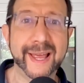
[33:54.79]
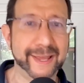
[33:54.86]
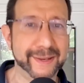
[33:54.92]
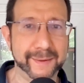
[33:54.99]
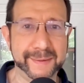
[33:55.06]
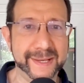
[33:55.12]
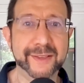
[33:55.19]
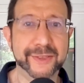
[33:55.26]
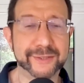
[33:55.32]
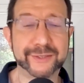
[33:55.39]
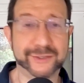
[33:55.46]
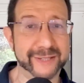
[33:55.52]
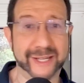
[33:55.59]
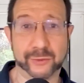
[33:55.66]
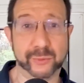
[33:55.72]
And I mean, this
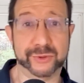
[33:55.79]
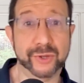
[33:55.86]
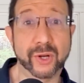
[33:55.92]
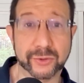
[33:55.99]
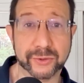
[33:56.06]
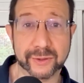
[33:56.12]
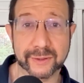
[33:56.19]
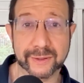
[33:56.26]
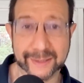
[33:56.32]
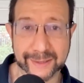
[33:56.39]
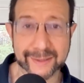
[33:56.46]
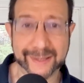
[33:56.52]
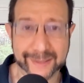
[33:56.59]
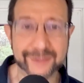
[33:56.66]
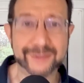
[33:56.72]
is sexual assault.
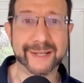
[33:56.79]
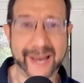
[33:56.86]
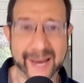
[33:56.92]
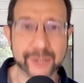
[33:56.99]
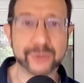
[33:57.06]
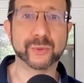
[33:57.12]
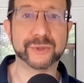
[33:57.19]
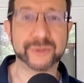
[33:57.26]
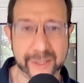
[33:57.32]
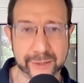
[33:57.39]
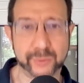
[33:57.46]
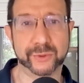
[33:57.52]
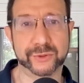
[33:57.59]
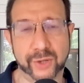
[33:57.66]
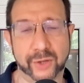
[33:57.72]
It is actual
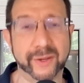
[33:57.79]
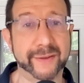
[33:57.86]
sexual assault.